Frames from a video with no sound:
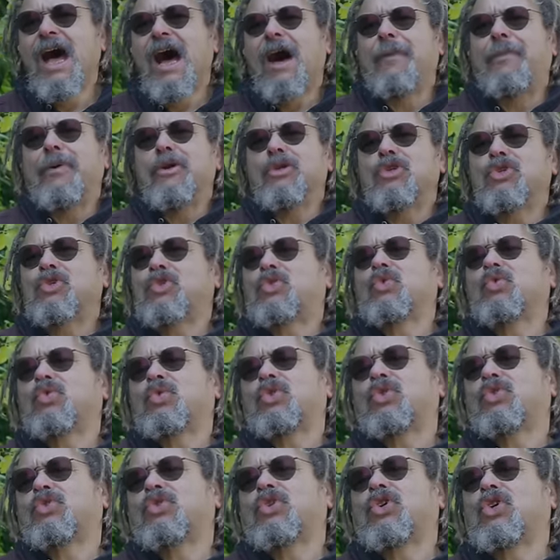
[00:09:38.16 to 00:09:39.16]
about
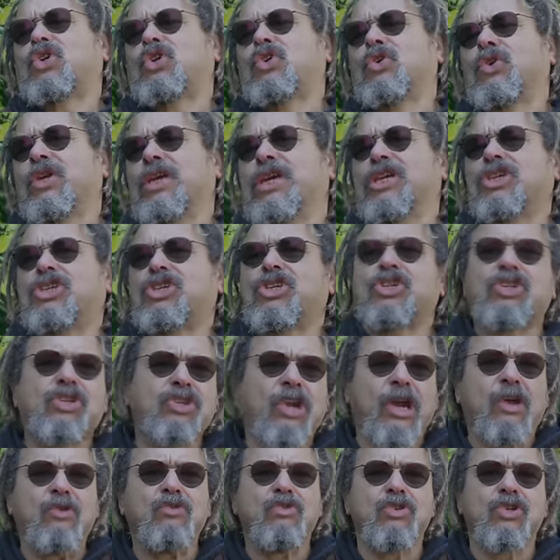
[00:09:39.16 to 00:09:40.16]
social security
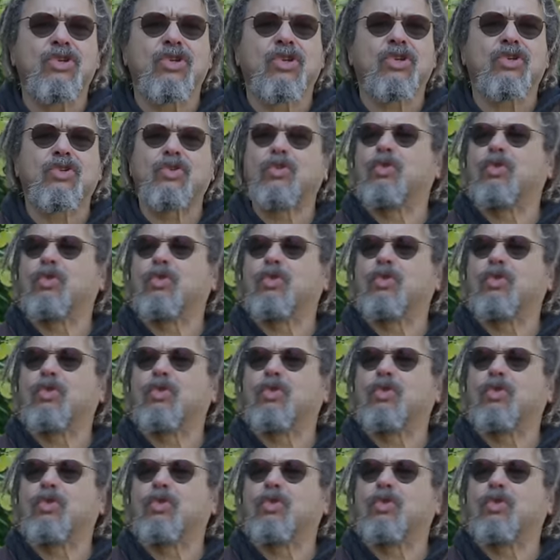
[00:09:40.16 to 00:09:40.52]
scroungers